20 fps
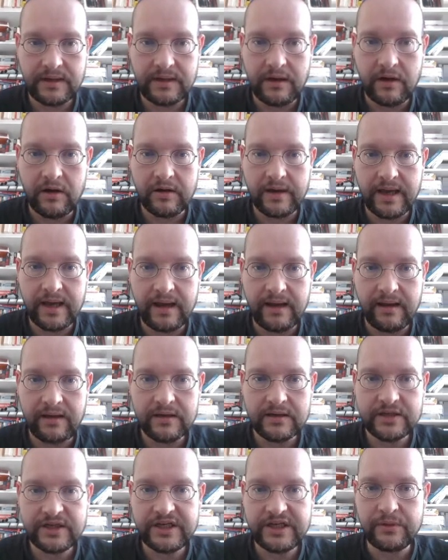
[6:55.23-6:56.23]
Okay,
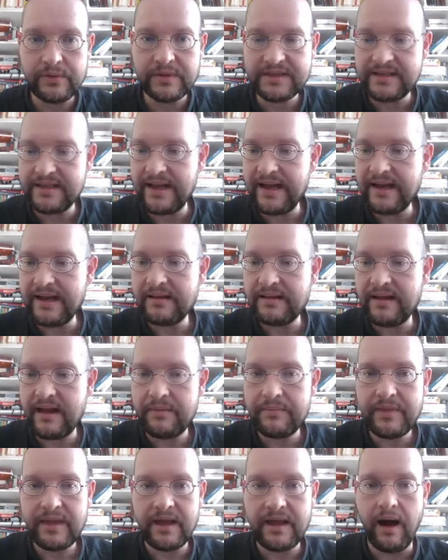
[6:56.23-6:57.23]
she was
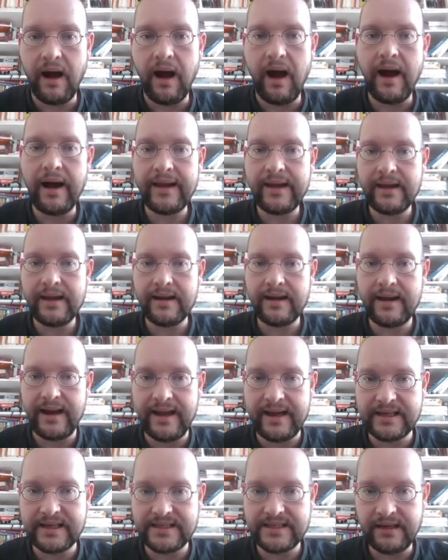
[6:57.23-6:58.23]
nicknamed the Iron
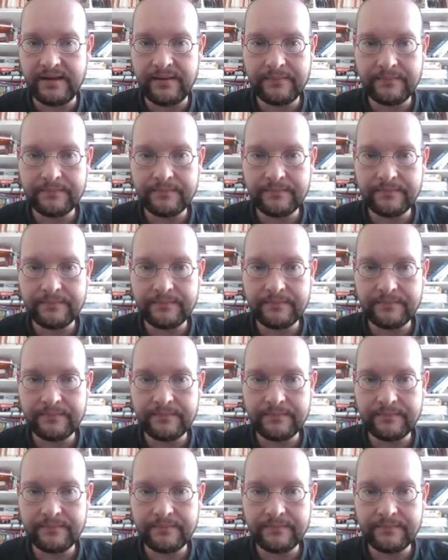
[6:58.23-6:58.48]
Lady